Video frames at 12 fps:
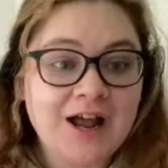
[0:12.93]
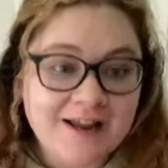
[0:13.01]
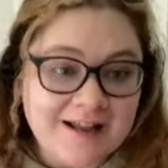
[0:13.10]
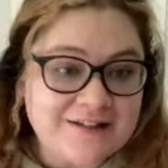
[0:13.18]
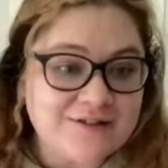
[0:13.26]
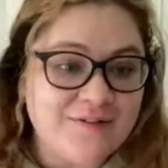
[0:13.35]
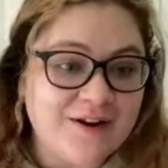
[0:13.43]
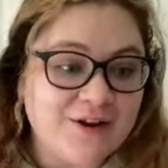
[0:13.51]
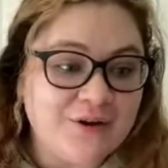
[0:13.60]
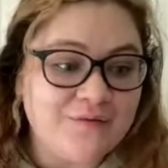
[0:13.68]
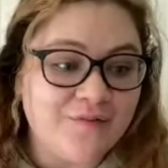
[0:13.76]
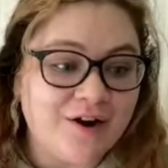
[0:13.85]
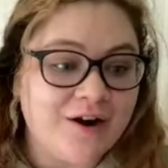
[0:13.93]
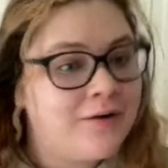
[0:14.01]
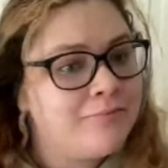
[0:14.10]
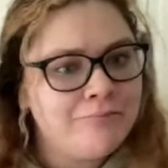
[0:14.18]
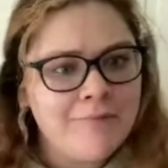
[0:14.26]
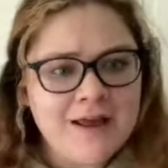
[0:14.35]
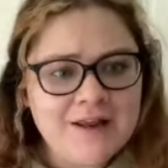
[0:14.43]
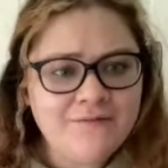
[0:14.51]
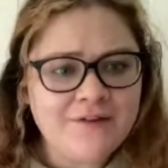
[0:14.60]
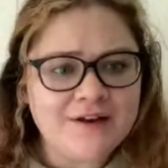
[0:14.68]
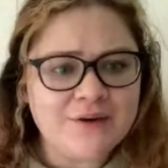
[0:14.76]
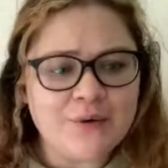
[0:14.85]
against Vancouver
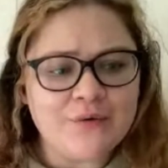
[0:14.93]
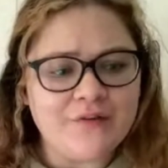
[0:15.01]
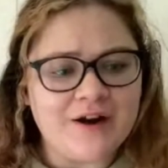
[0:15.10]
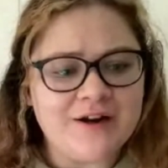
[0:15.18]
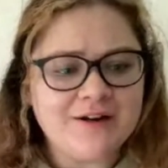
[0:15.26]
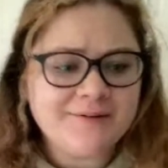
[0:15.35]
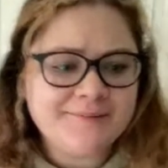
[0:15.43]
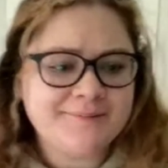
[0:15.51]
in Vancouver.